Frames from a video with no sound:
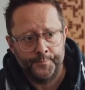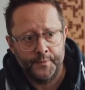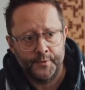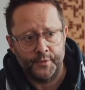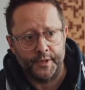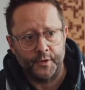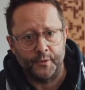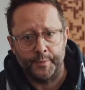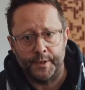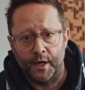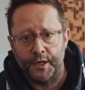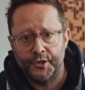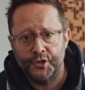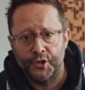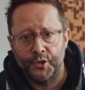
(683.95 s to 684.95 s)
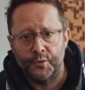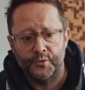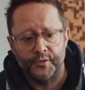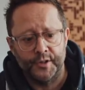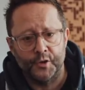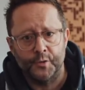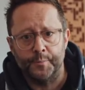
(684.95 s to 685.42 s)
So that could be
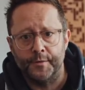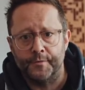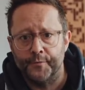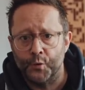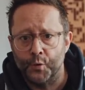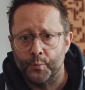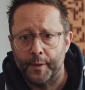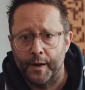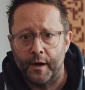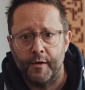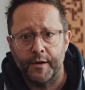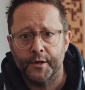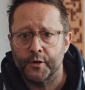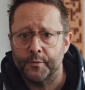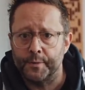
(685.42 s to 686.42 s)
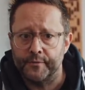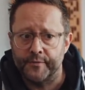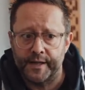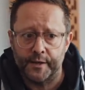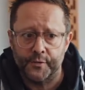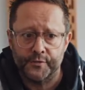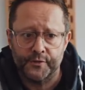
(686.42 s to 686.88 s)
iTunes, it could be FUBAR, it could be
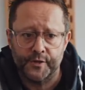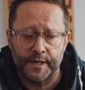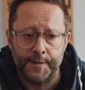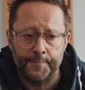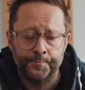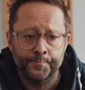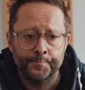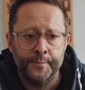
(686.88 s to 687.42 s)
VLC.